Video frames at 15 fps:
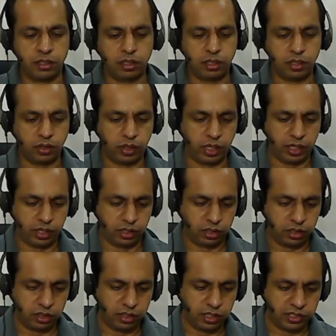okay,
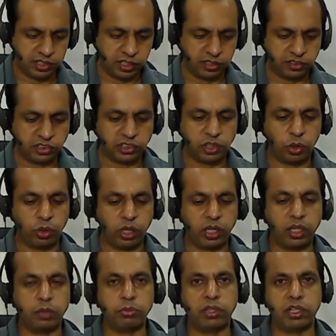let's say this is the only
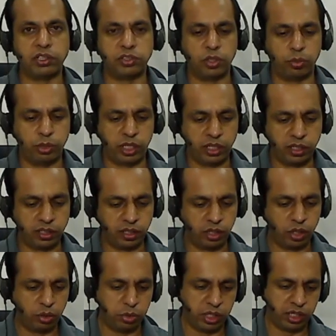term that is dominant in the
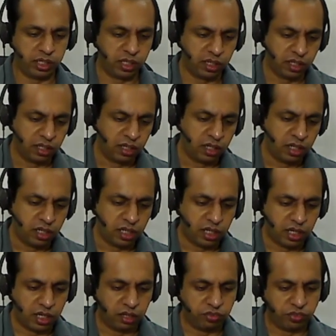denominator,
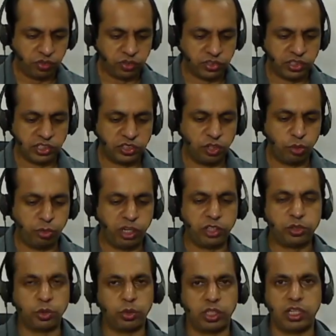and of course this dominates
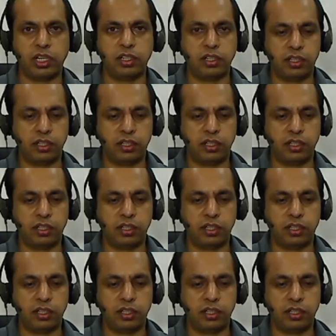over that.